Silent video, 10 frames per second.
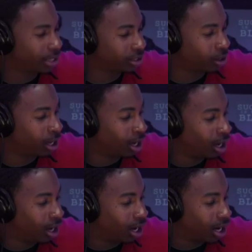So,
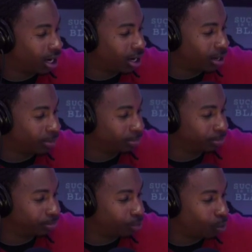
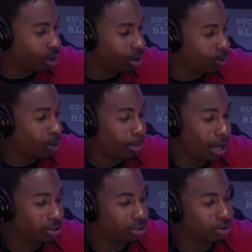um, what what
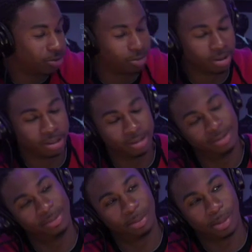about Soul for real?
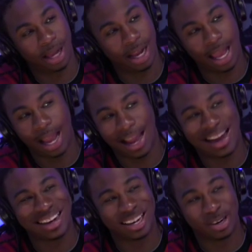Soul I, I
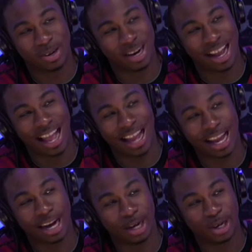gotta real. know. Oh, I
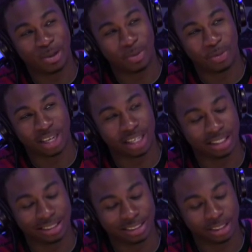gotta know
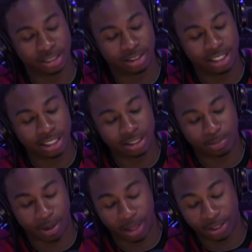because these
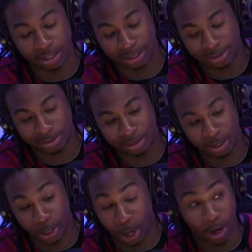brothers,
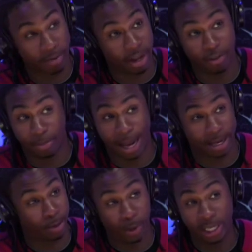you know,
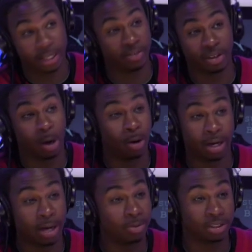everybody. We didn't even know that
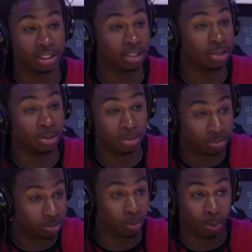they were still
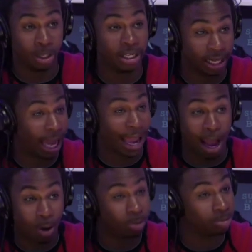really like out